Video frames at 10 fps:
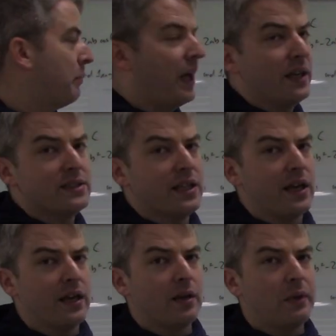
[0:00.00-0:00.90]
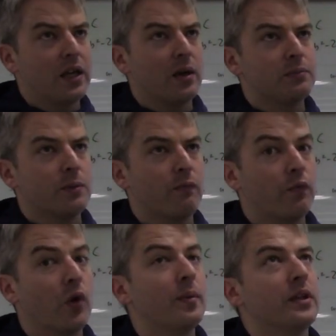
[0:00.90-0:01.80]
past that and make up some
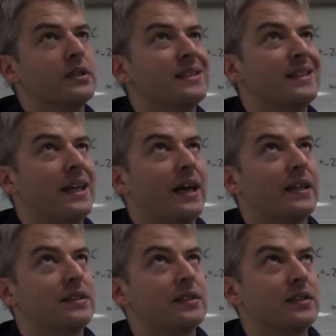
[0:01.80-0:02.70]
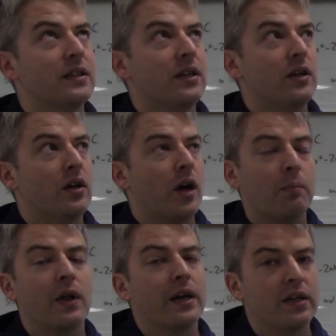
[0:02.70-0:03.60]
formulas that
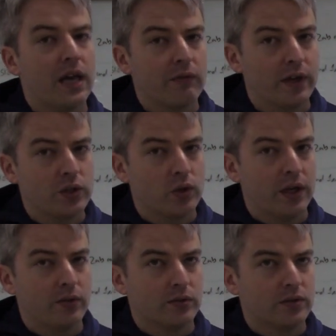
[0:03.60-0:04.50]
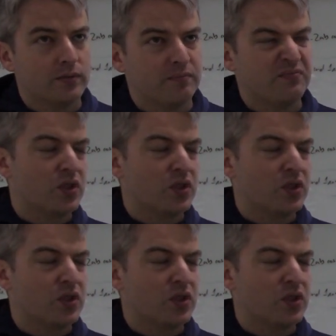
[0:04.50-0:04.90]
apply to non-right triangles.